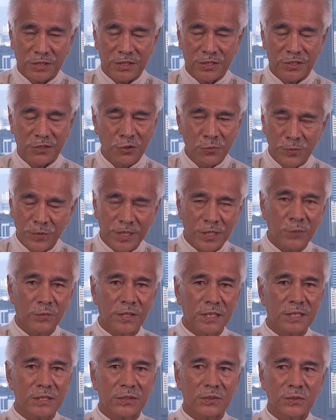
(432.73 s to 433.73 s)
Nobody
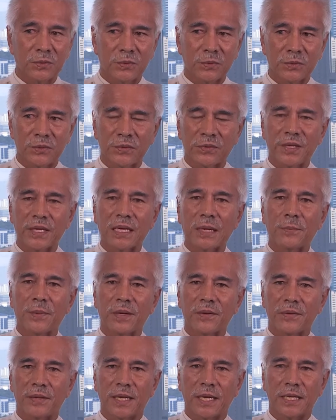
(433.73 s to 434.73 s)
wants to think
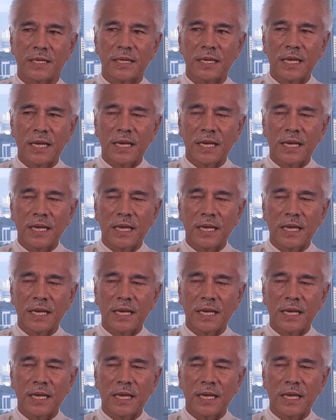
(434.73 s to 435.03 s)
about that.